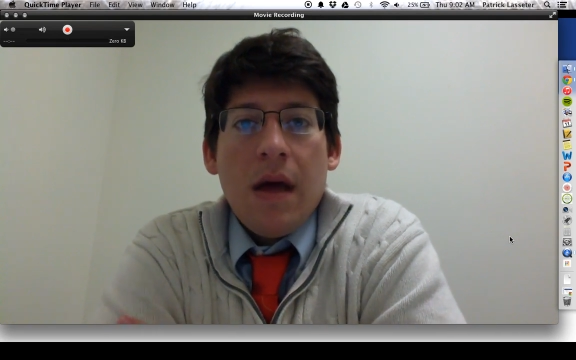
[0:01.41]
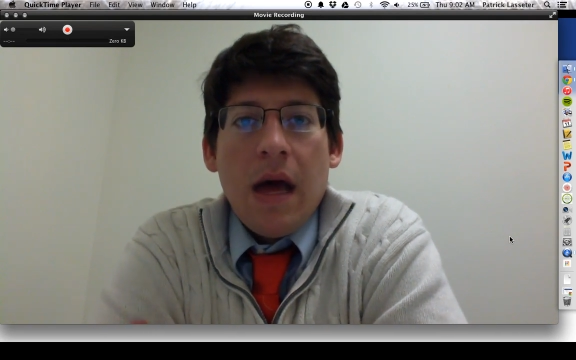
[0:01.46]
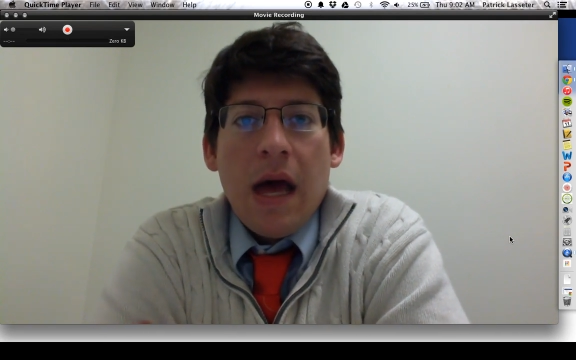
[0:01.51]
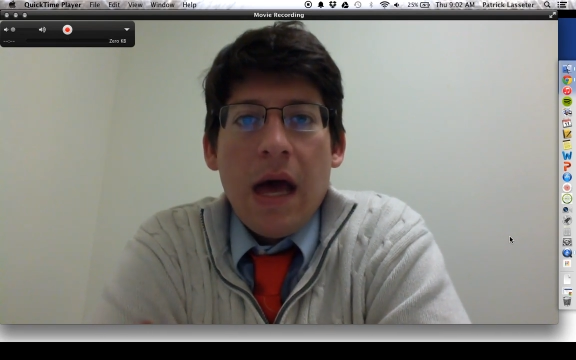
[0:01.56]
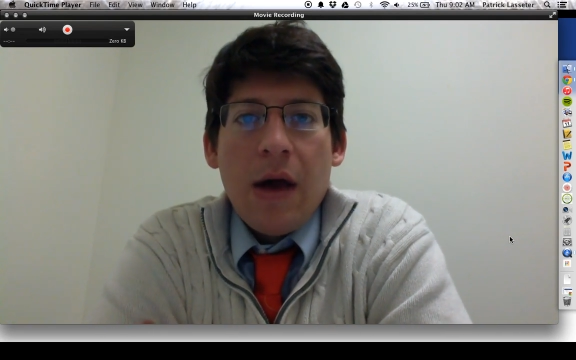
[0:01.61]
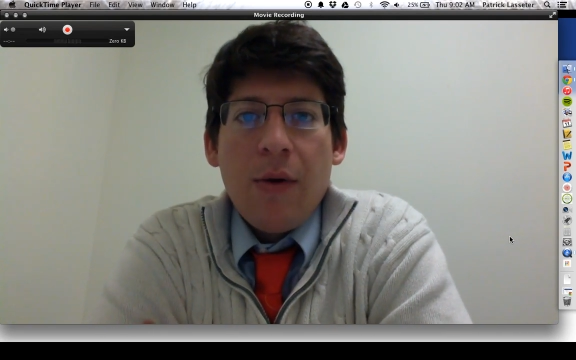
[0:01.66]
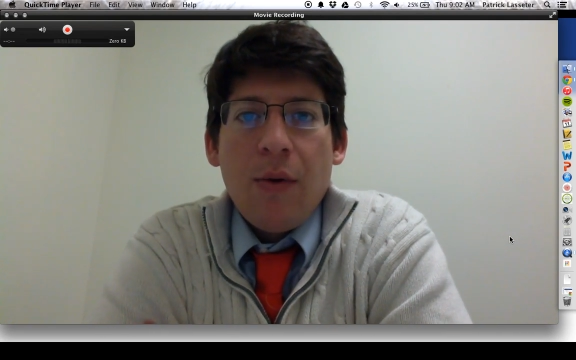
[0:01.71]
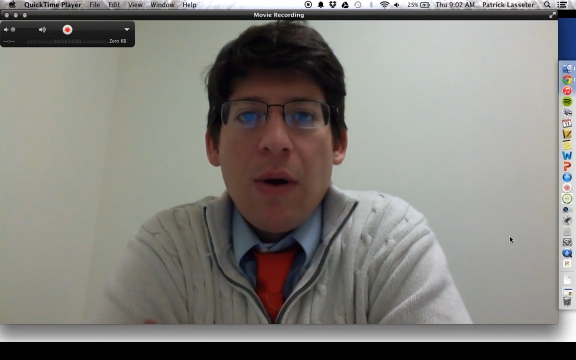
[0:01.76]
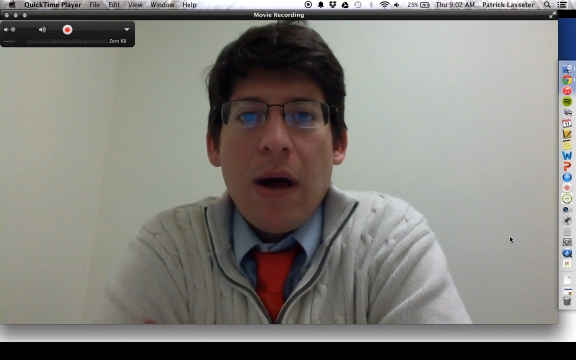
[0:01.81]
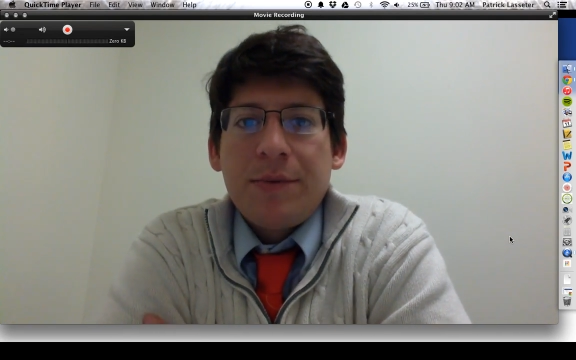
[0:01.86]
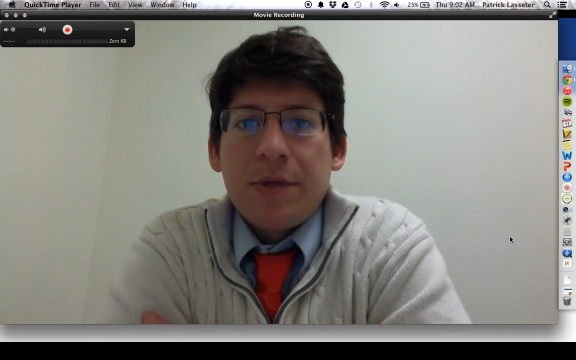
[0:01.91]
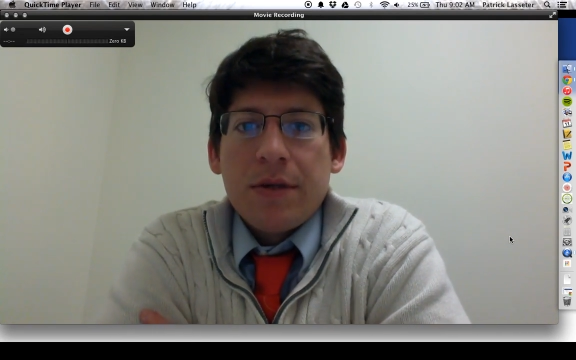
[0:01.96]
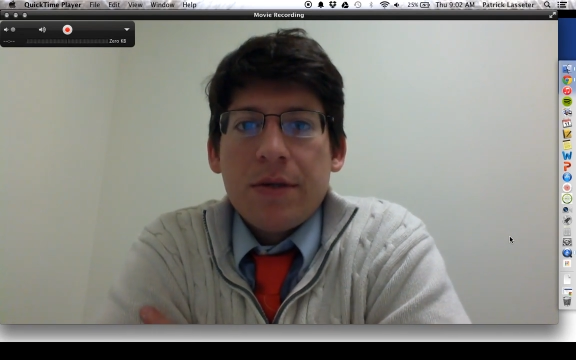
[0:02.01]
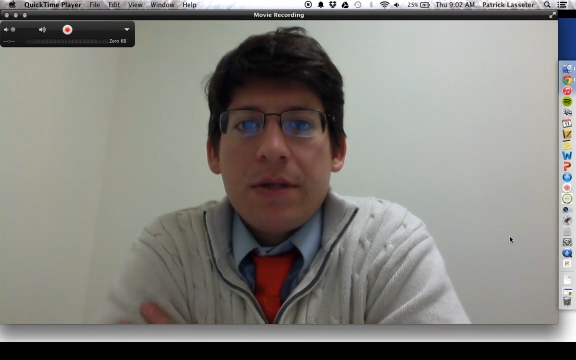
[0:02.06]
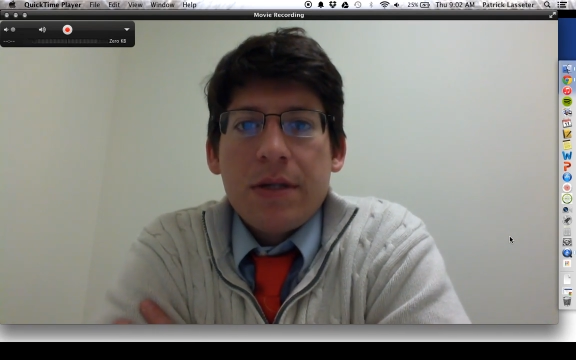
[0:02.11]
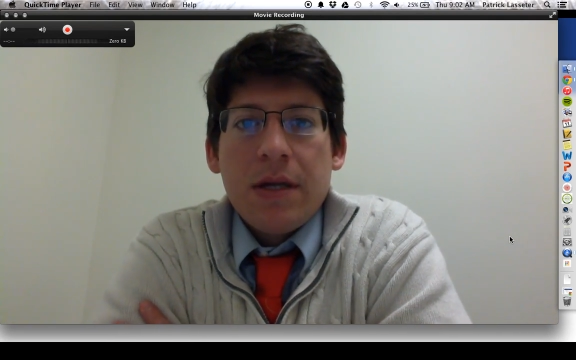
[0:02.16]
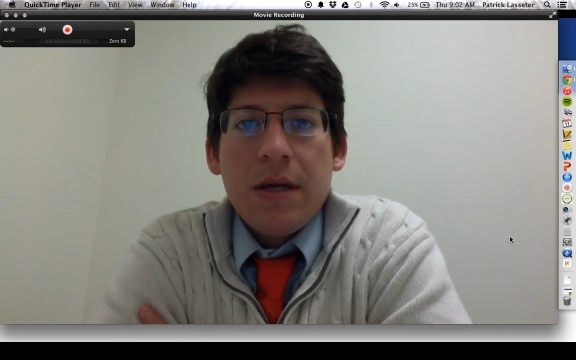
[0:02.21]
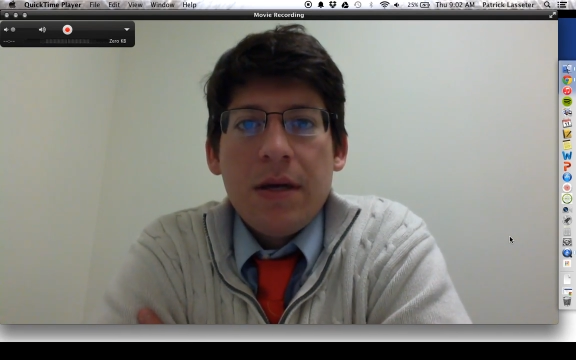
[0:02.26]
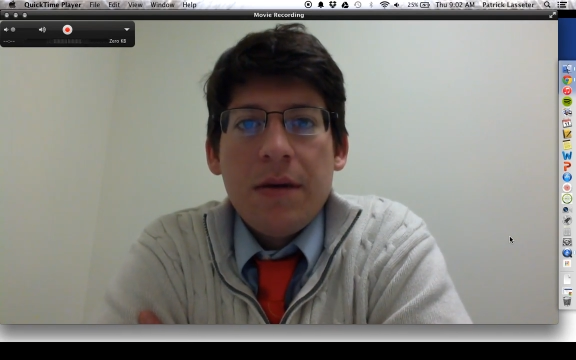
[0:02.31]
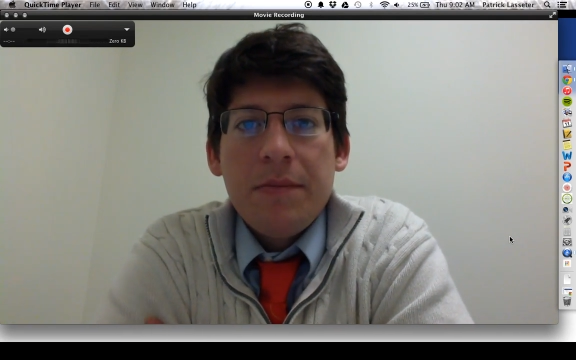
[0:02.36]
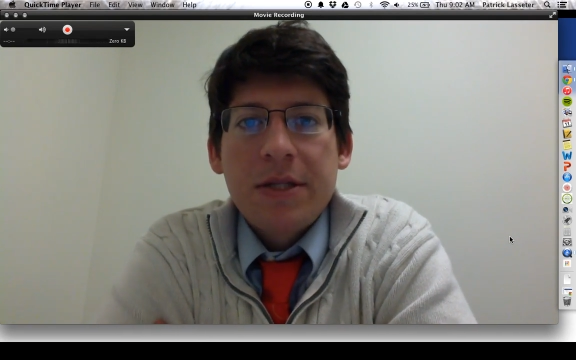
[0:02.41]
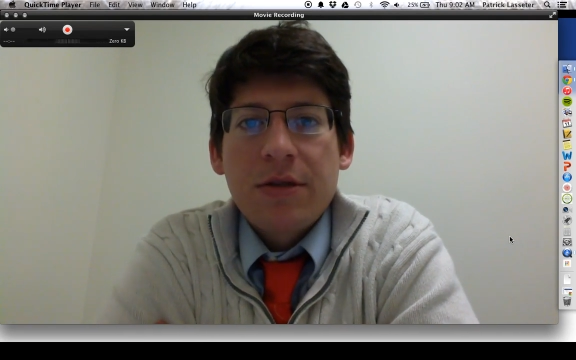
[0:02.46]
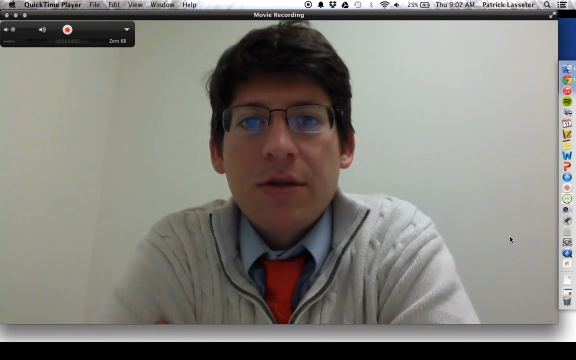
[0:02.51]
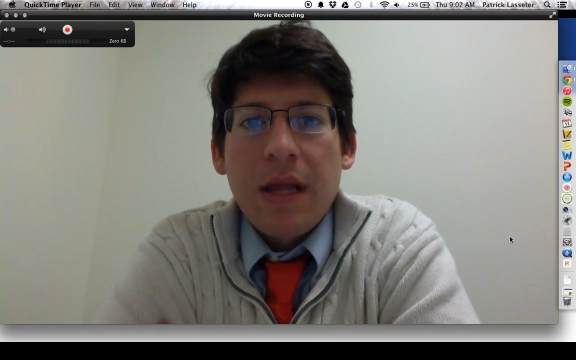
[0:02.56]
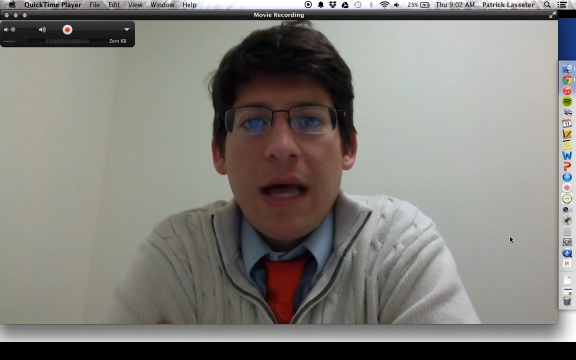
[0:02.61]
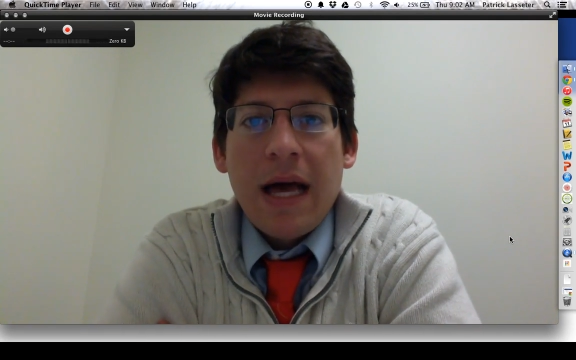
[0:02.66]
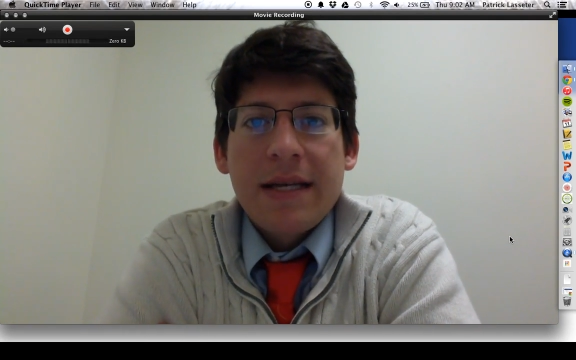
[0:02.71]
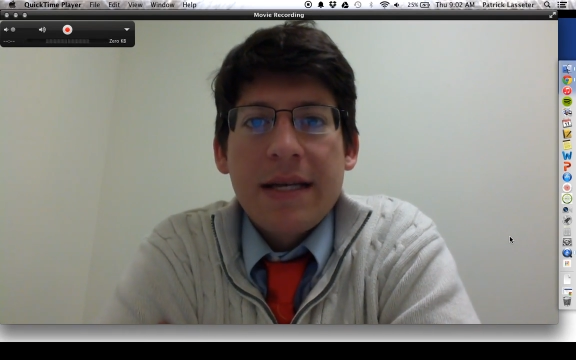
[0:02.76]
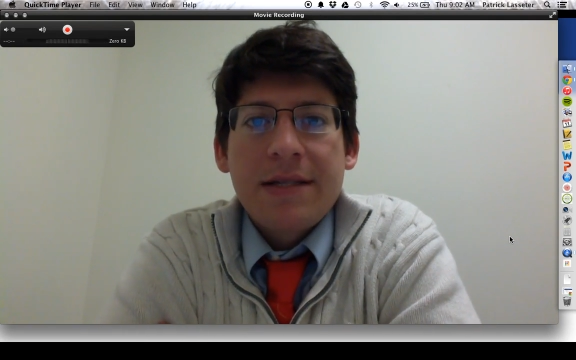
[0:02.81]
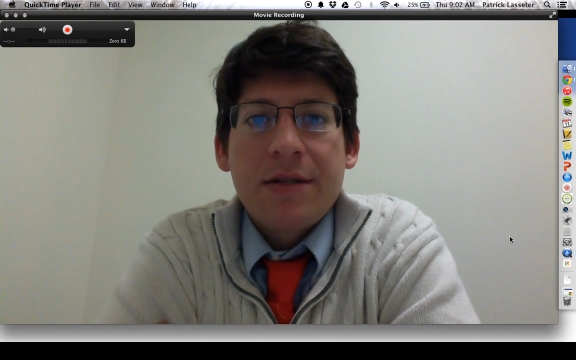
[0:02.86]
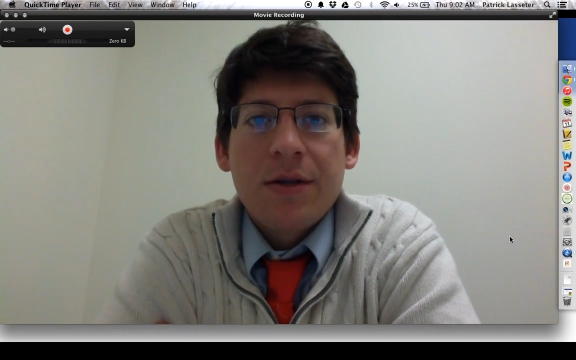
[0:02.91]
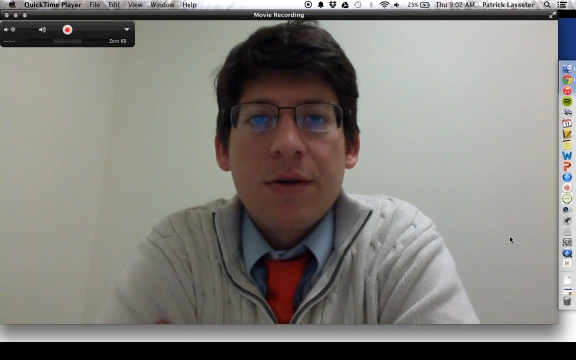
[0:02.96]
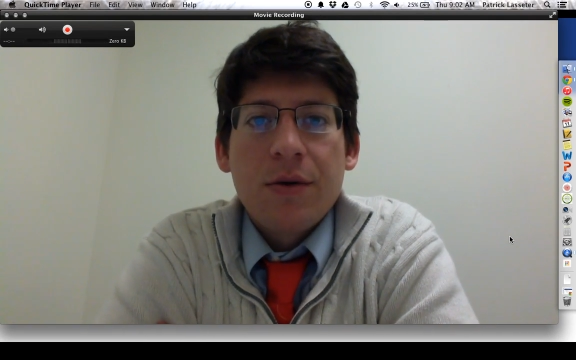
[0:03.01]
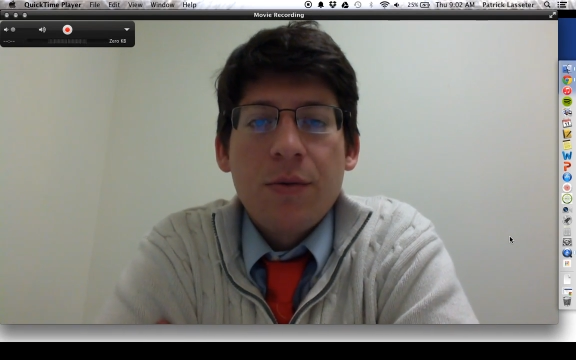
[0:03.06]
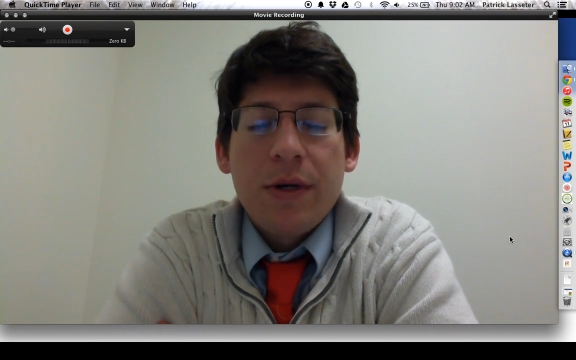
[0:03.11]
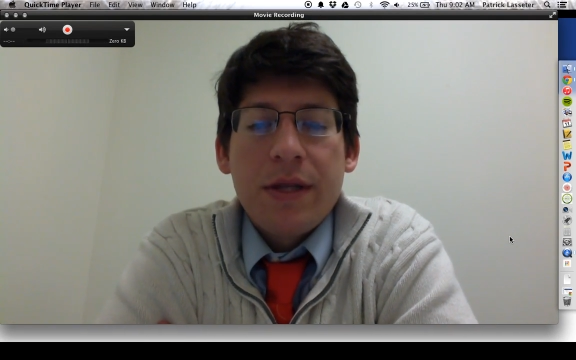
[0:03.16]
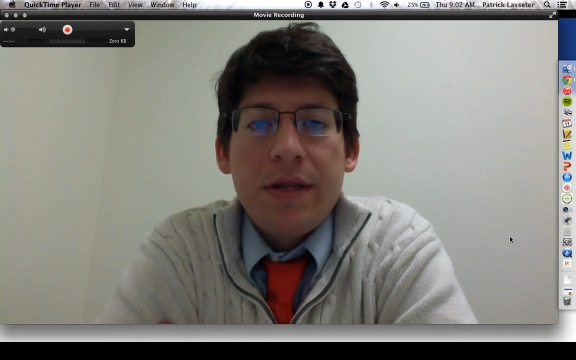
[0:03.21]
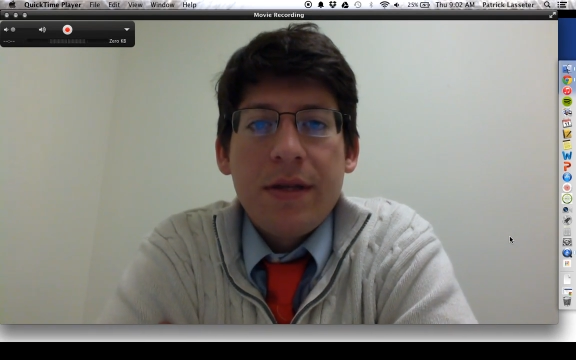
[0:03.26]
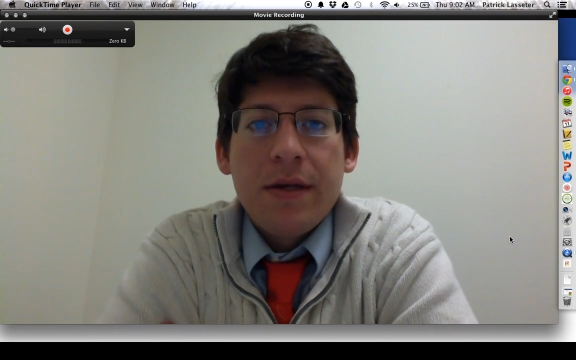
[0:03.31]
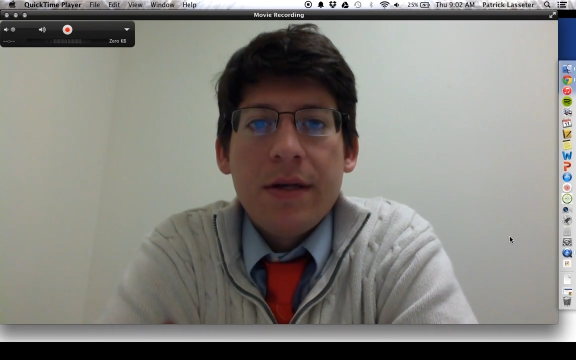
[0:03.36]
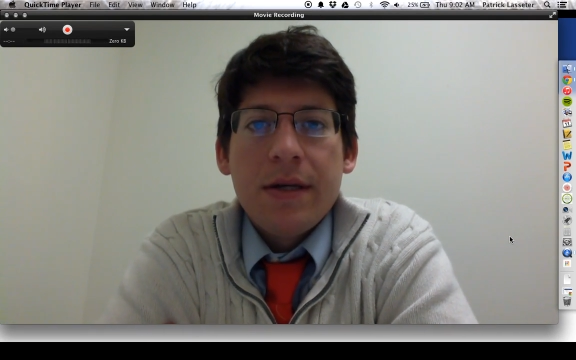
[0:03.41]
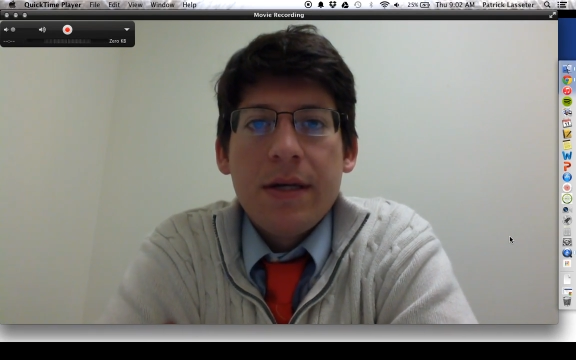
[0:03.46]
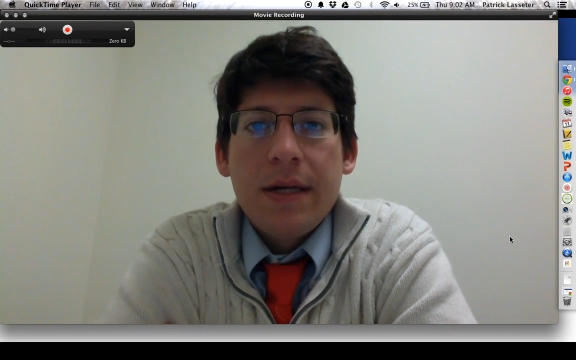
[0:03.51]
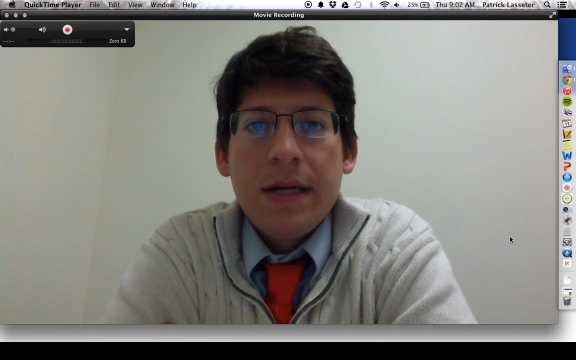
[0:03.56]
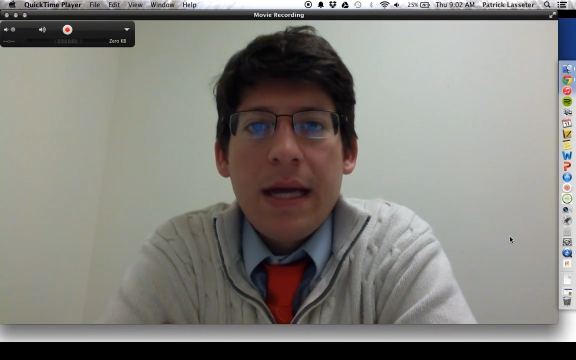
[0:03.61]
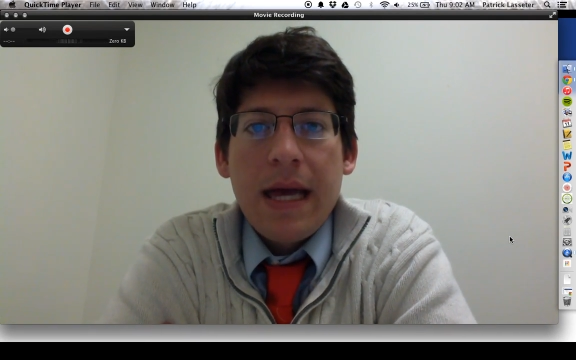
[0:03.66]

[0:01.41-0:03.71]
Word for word: Hey Raptors, Mr. Lasseter with you,